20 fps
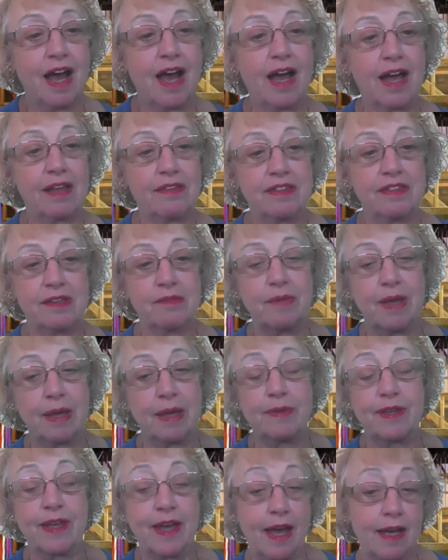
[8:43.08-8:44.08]
I think
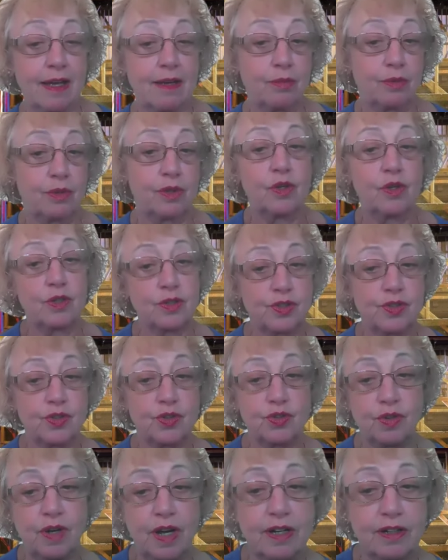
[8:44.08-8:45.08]
maybe I will also
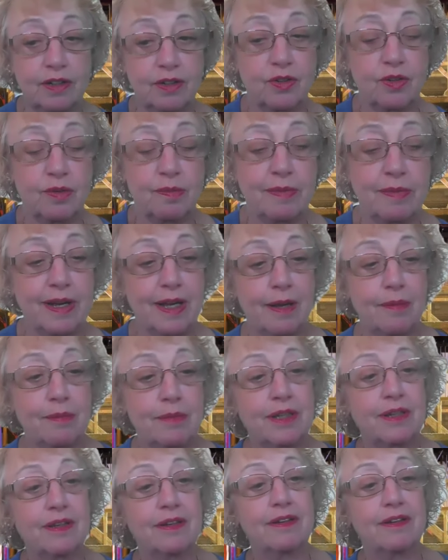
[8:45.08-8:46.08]
try to go to Miami.